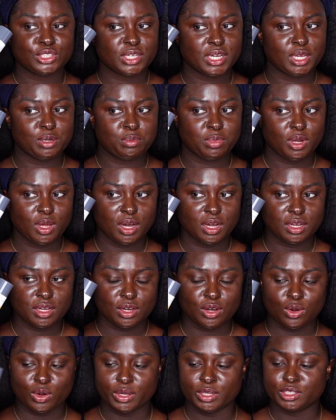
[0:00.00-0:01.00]
Shine Block
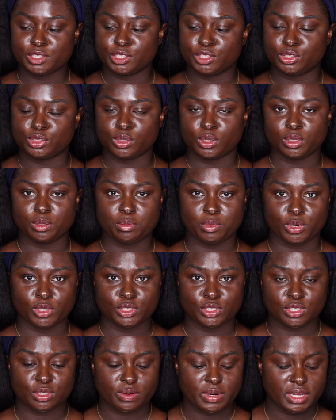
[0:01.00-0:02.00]
Oil Controlling
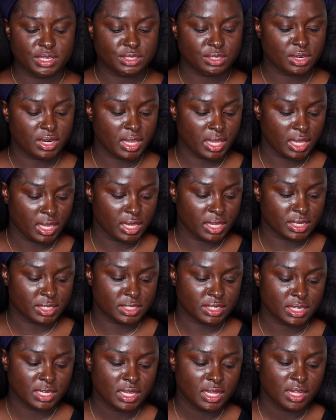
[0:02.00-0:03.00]
Moisturizer
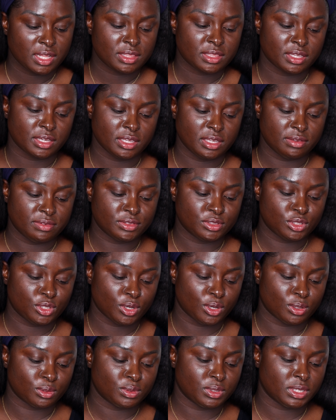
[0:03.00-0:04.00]
and the Even
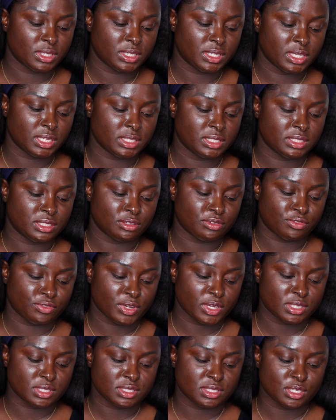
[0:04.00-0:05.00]
Tone Daily
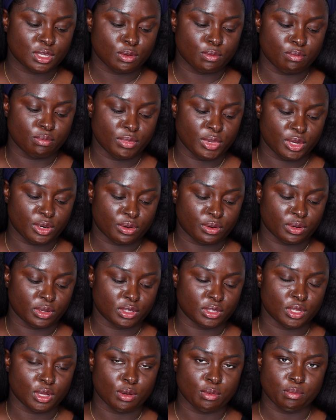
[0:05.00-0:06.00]
Defense Mineral